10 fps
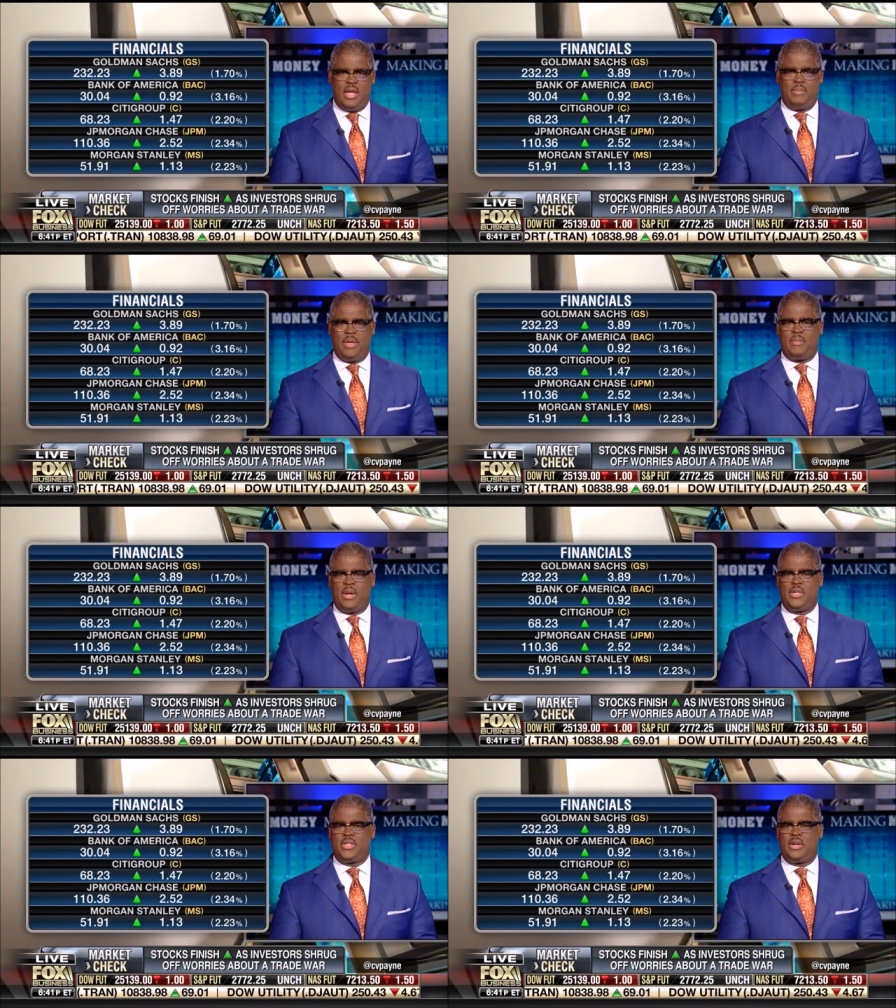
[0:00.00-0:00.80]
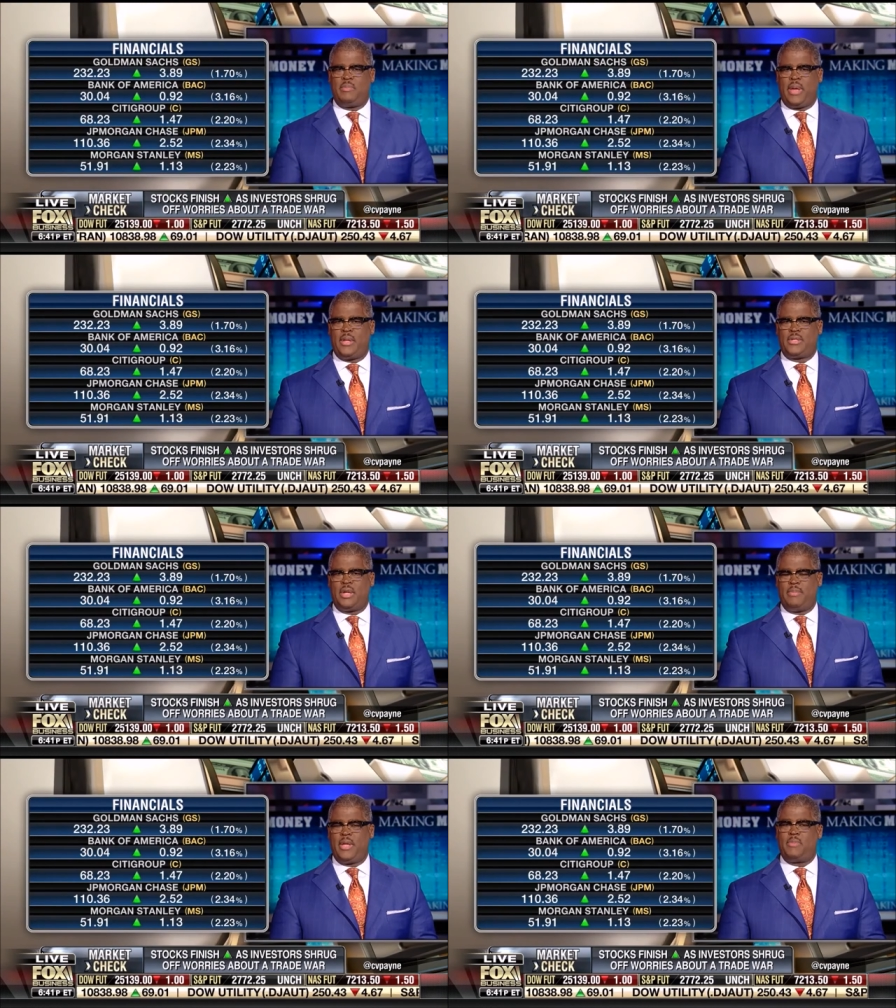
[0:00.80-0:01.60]
Big money center banks, uh,
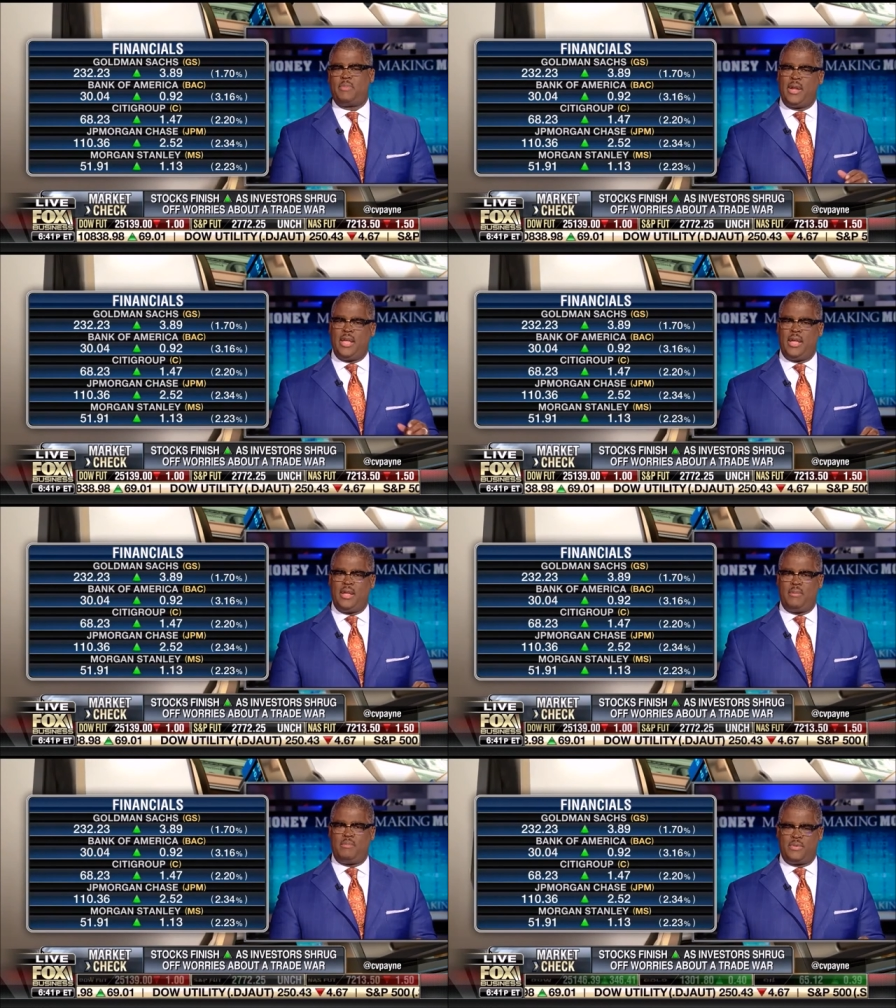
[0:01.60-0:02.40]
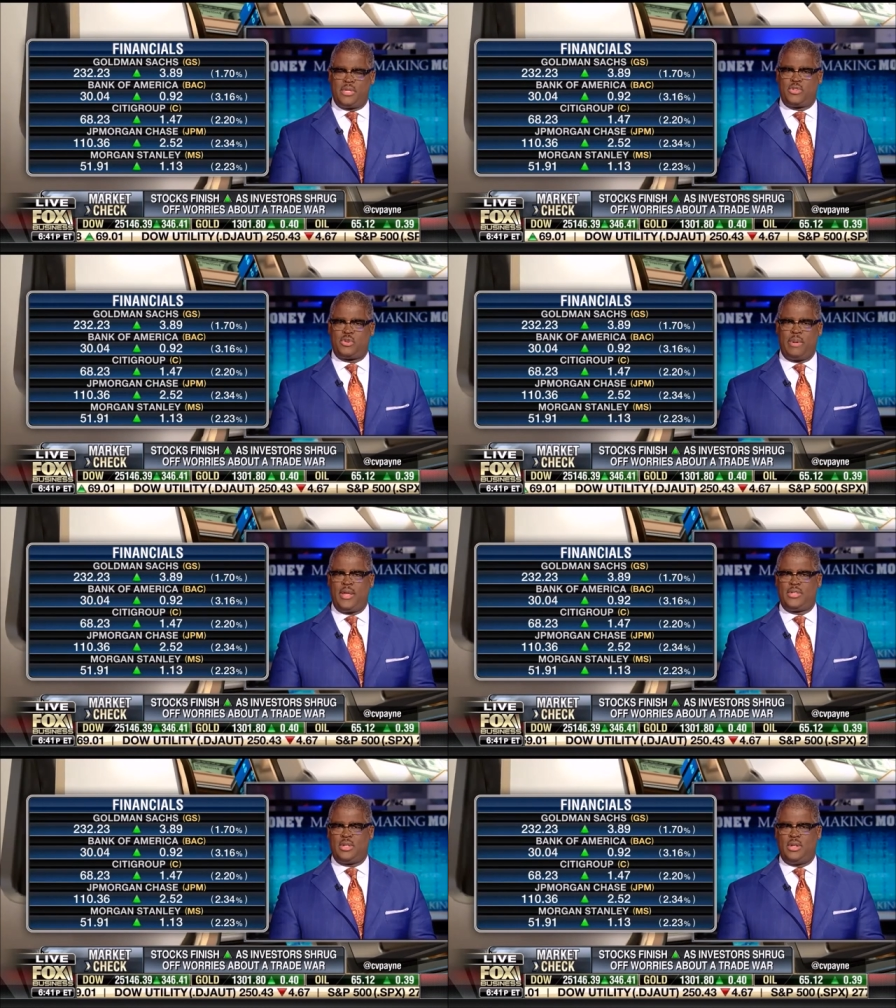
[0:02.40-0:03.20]
big money uh, central
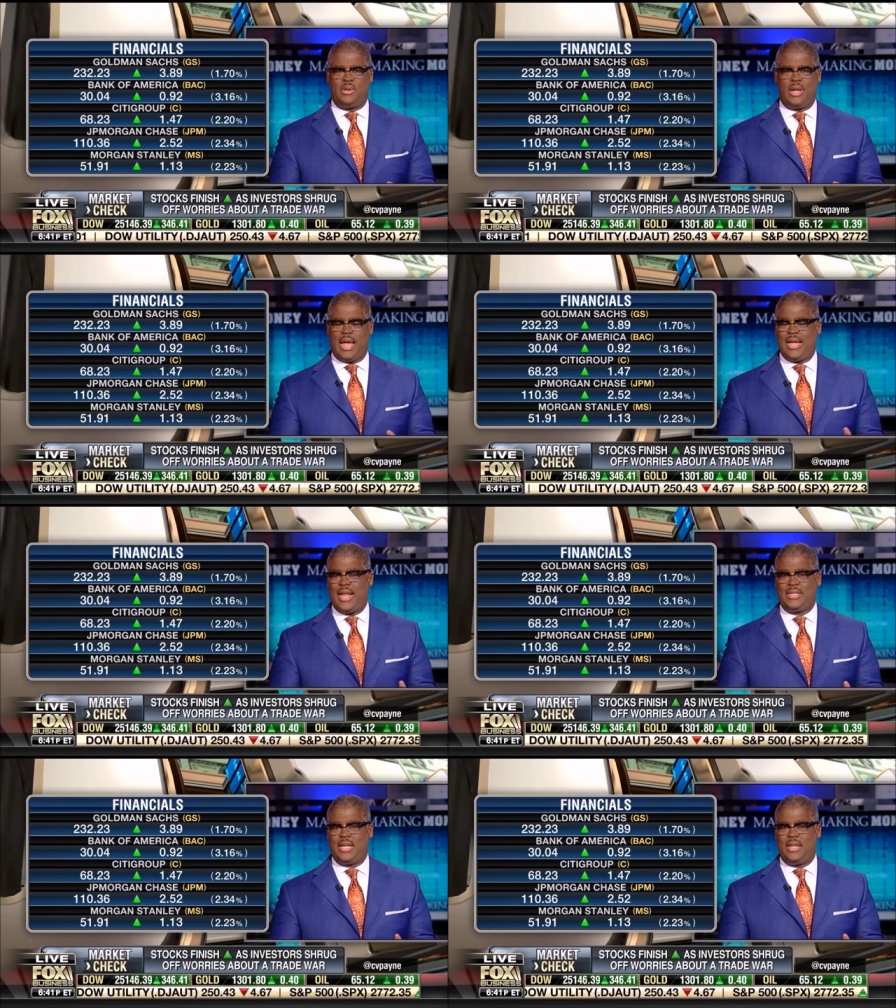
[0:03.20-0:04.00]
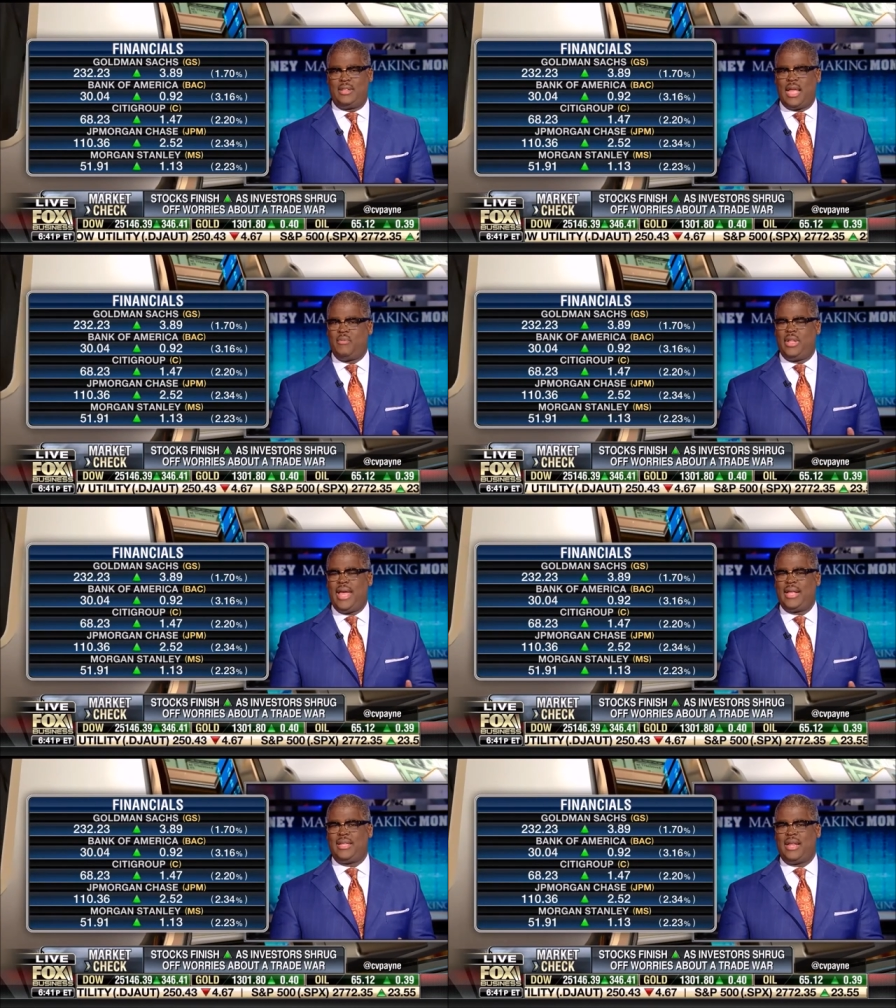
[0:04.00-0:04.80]
banks, though, I got to tell you, not really
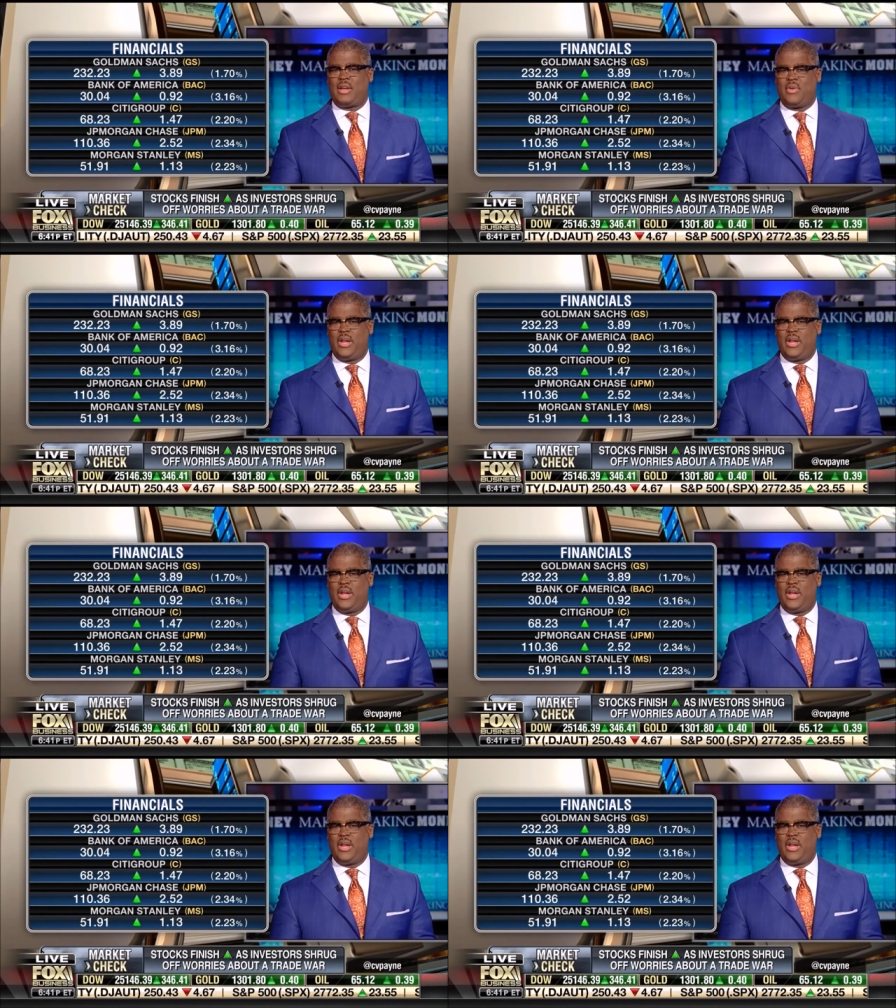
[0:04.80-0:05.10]
acting that great.